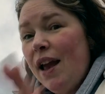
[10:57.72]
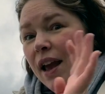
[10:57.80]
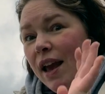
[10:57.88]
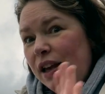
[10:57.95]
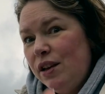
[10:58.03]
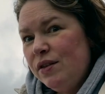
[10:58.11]

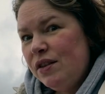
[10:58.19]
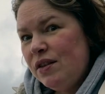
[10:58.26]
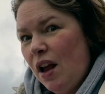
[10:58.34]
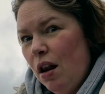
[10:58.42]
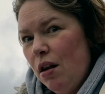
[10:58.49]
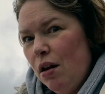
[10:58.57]
he
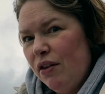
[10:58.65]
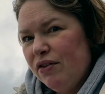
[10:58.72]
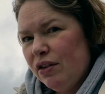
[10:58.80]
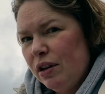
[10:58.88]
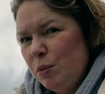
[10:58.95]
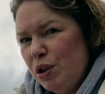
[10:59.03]
uses a lot of
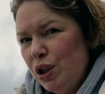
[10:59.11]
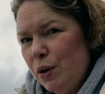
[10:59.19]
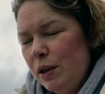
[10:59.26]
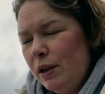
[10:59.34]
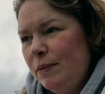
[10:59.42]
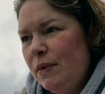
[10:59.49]
green
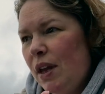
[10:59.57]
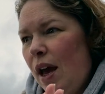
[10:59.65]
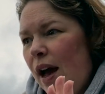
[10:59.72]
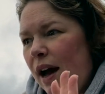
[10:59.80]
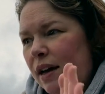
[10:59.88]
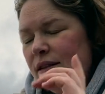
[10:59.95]
manure,
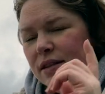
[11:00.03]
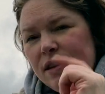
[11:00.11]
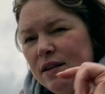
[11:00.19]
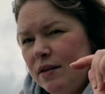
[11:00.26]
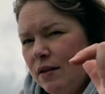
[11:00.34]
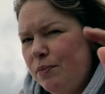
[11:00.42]
and
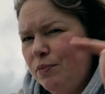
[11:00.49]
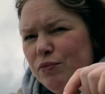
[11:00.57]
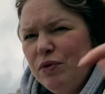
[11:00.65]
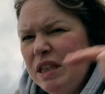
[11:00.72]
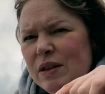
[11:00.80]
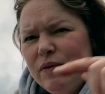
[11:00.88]
there's a
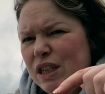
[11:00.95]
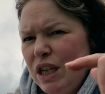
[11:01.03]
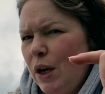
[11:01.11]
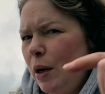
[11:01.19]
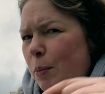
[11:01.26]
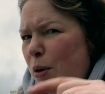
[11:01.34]
recent
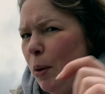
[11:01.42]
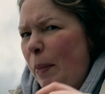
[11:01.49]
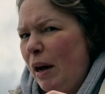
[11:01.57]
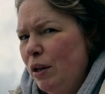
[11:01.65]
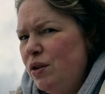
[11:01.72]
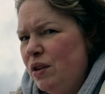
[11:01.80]
video he put
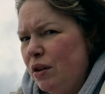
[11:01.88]
about using